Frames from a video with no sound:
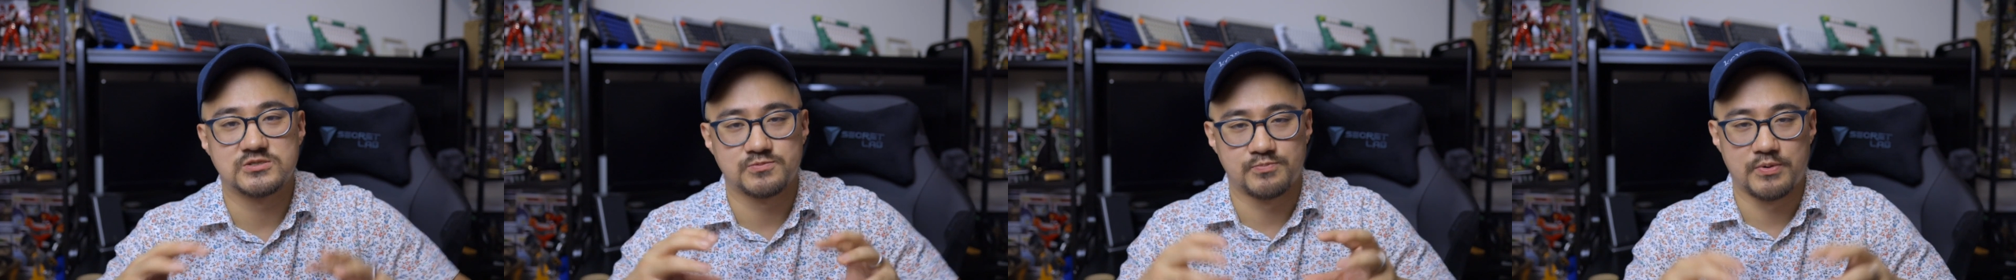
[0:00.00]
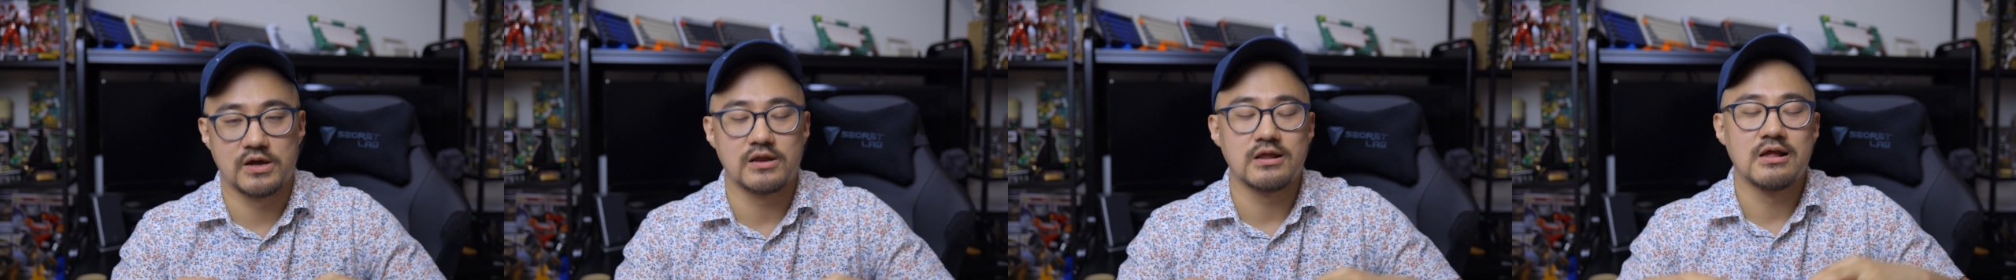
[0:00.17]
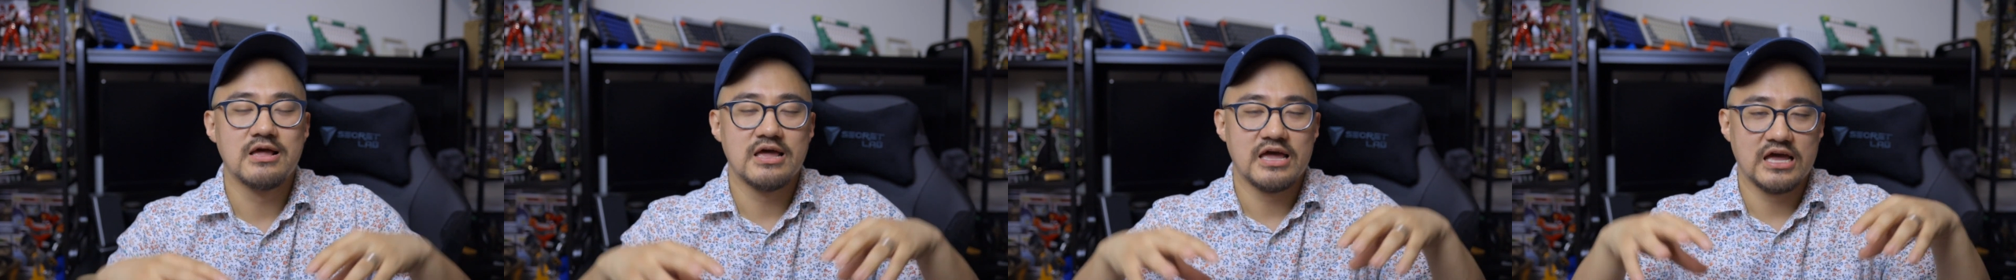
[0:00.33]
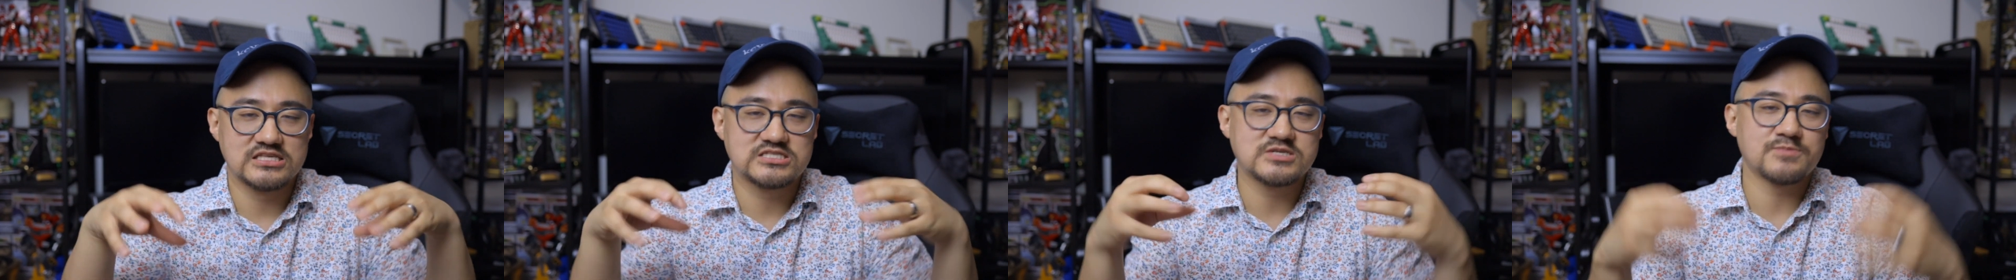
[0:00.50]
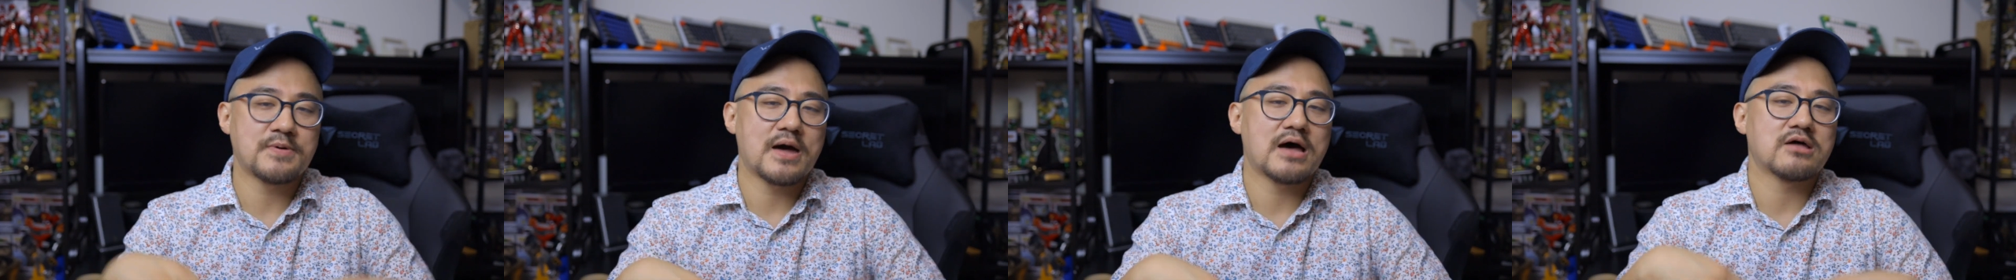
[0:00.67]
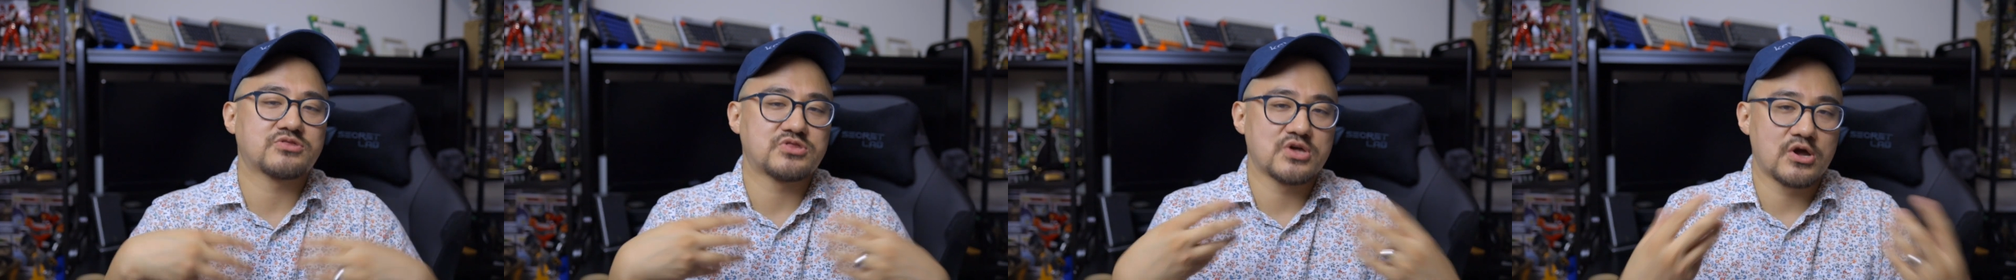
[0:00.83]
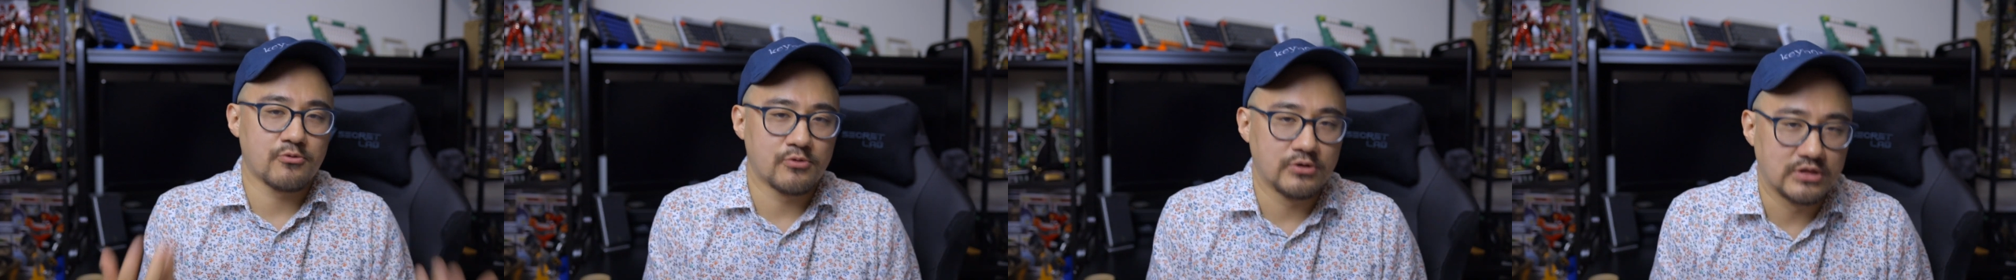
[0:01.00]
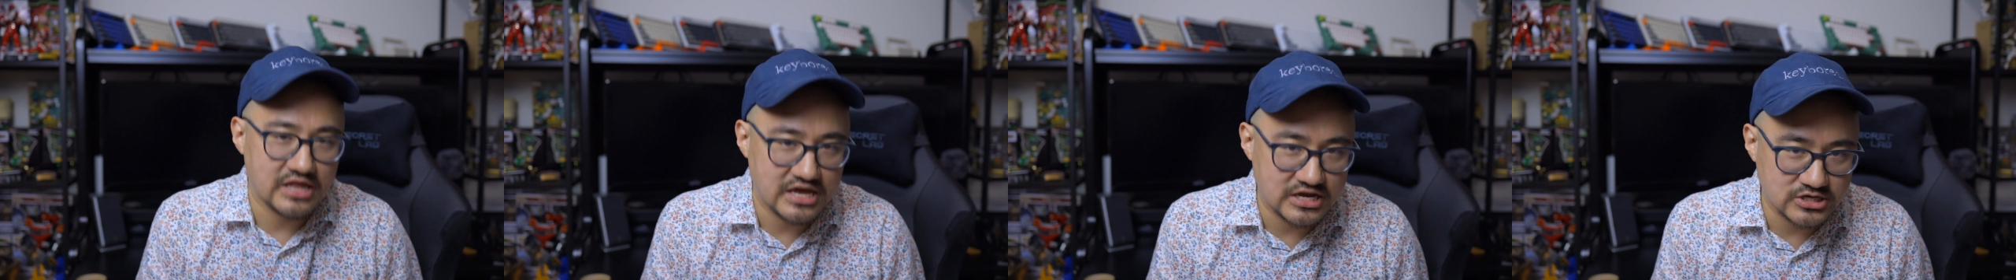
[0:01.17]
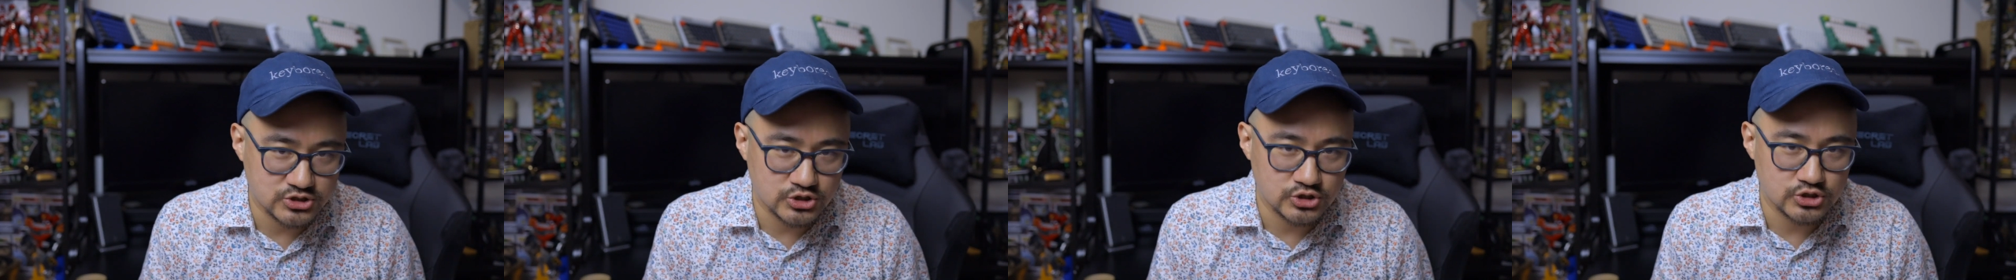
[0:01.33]
but it's about their
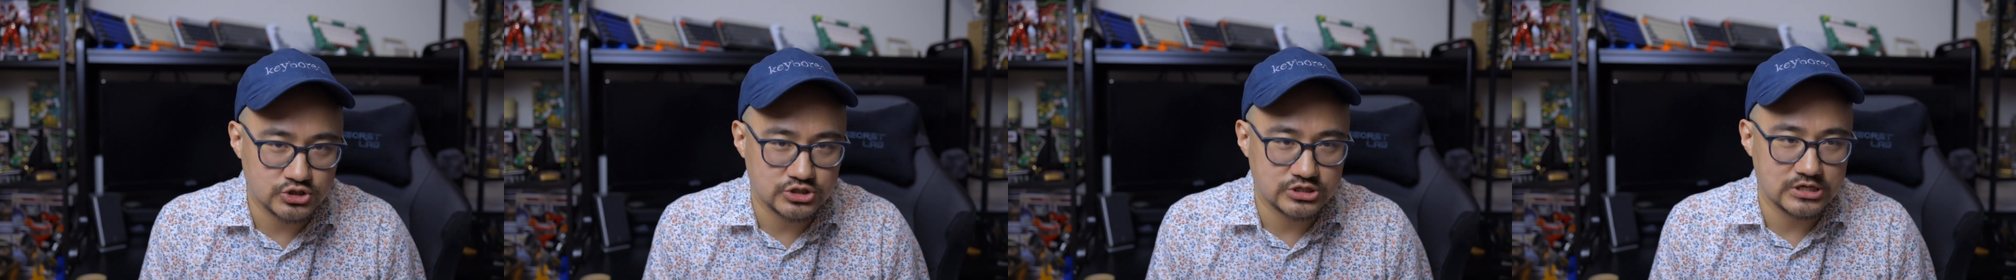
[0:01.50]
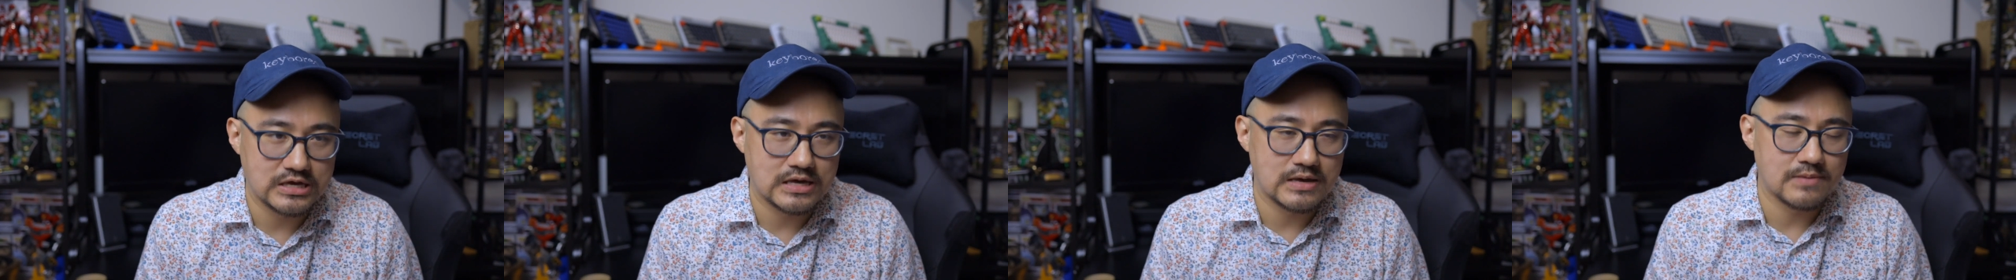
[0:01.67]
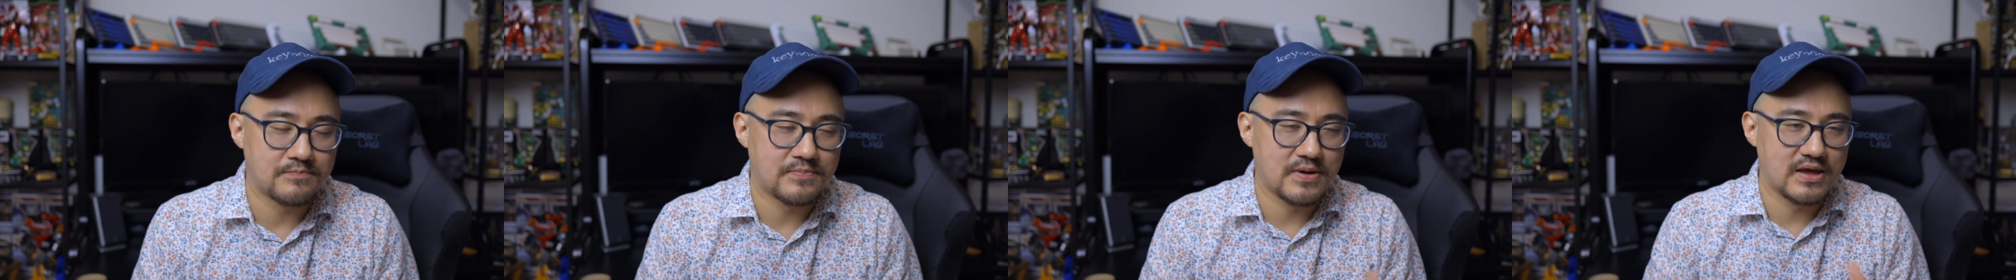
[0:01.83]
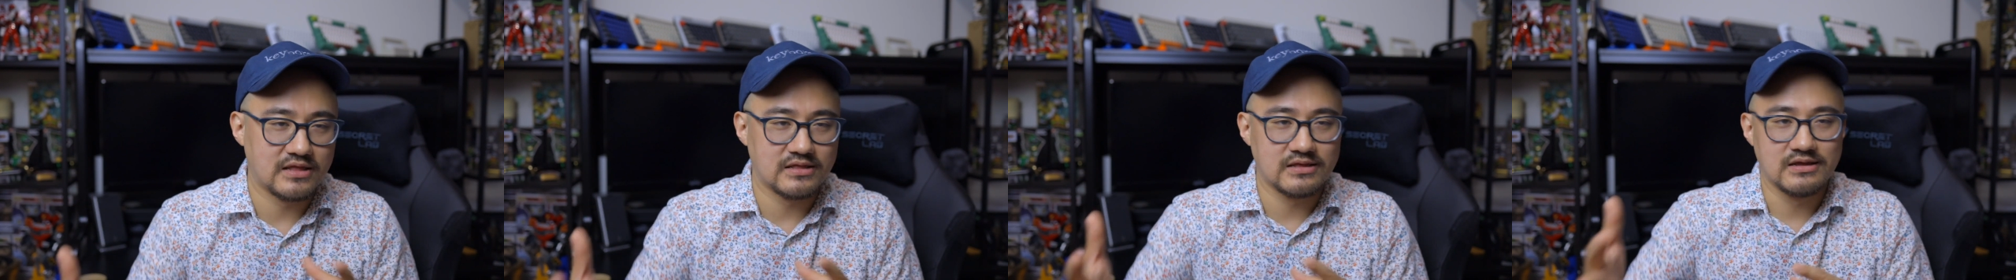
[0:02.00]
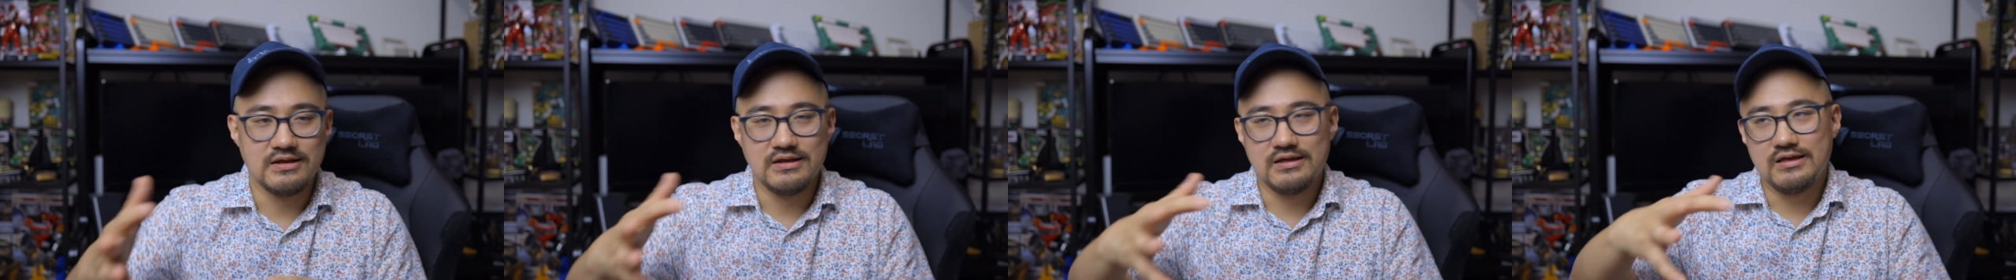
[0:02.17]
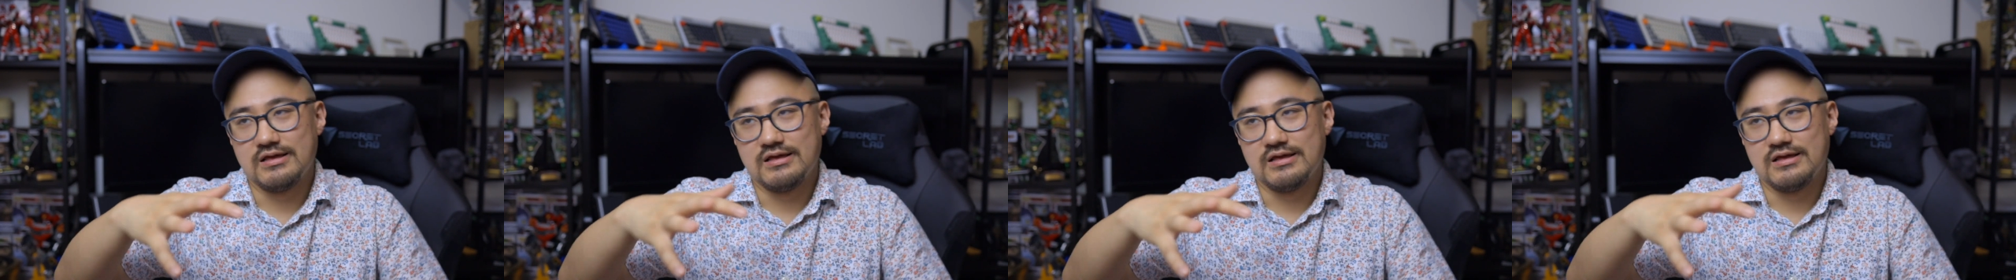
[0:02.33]
relationship, and